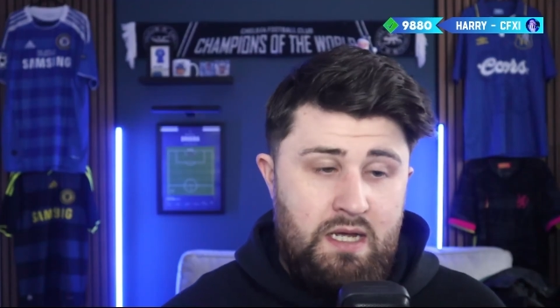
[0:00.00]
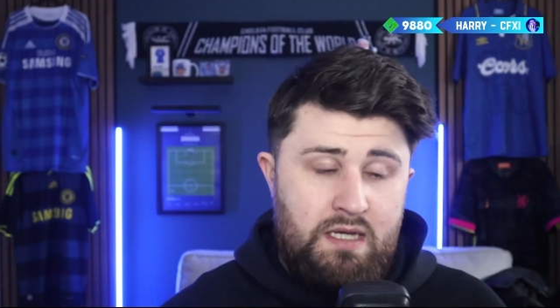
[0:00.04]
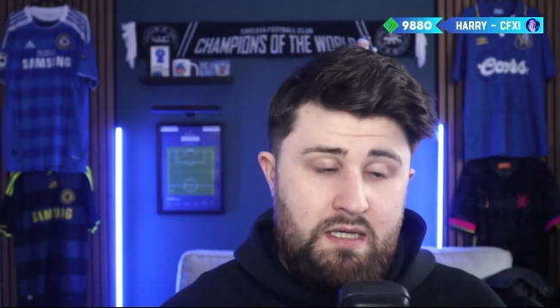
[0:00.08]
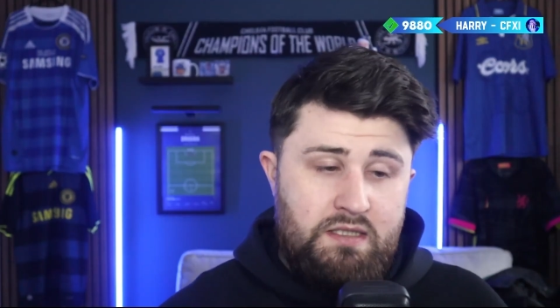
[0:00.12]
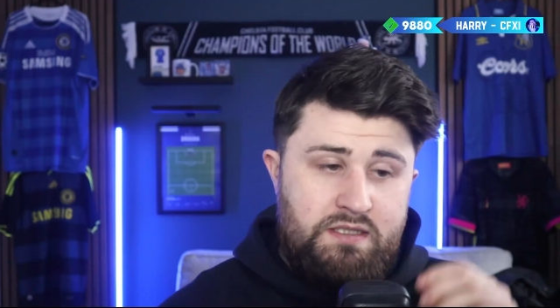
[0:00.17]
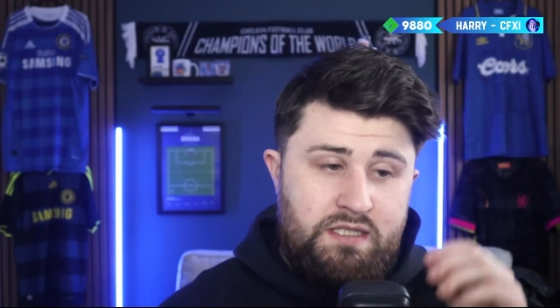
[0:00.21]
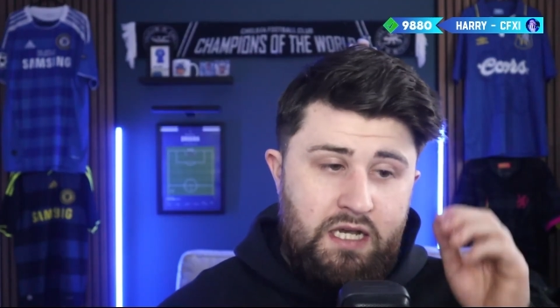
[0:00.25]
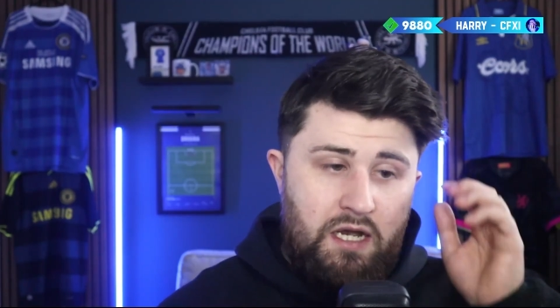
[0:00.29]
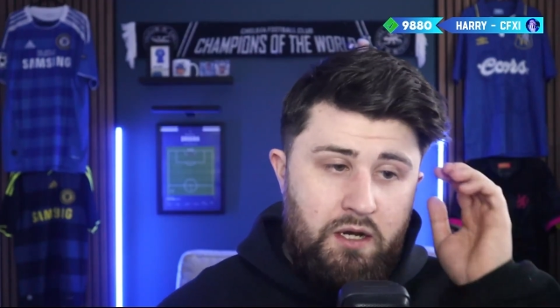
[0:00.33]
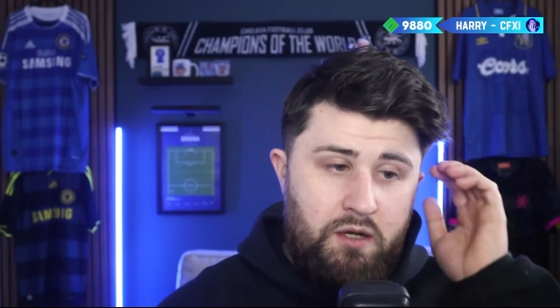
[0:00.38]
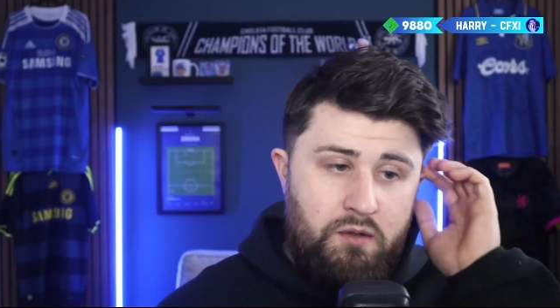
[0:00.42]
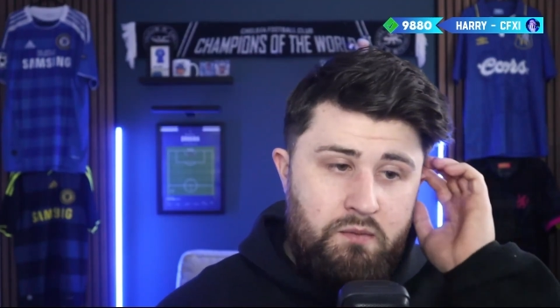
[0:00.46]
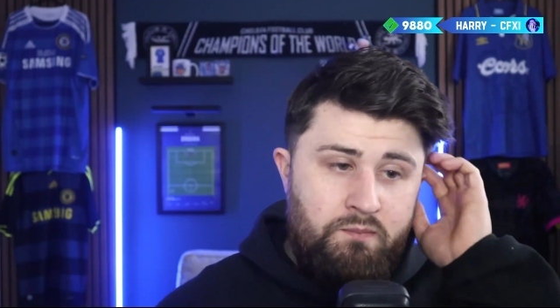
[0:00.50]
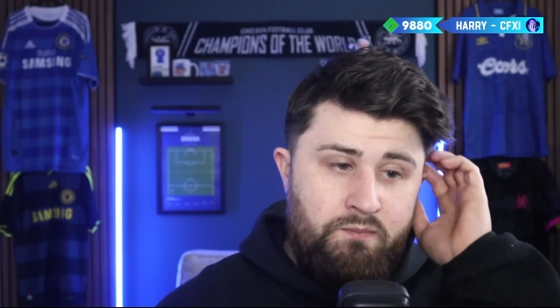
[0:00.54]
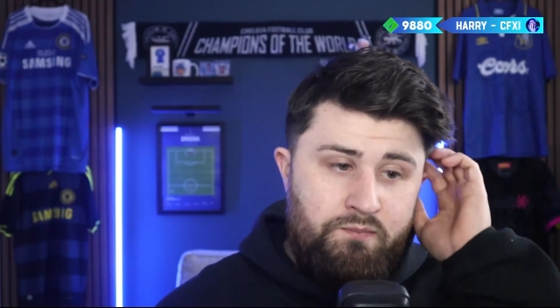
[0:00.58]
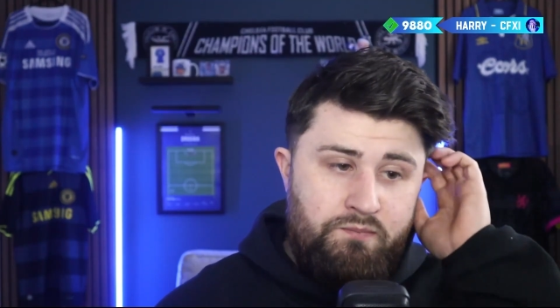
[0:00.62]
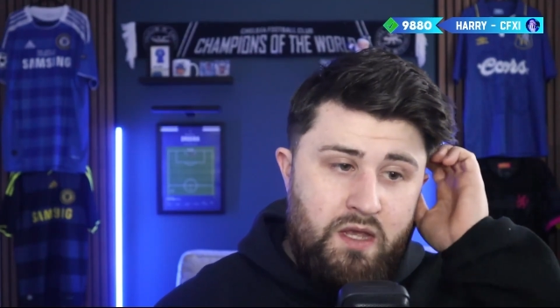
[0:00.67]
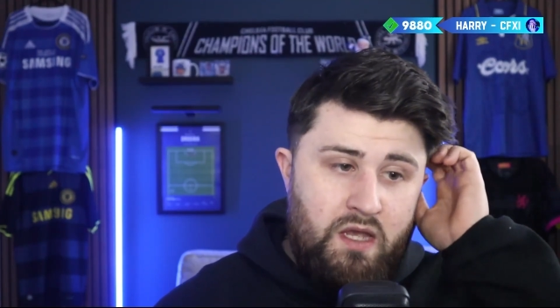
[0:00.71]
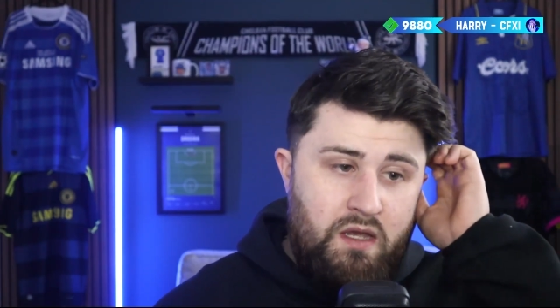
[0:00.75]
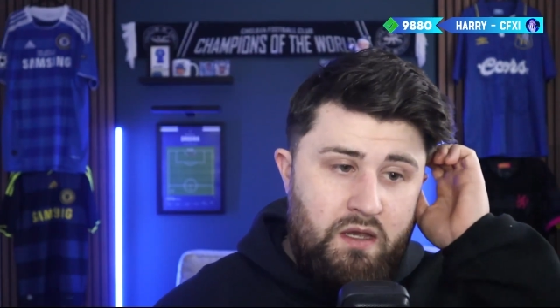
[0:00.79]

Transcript: So,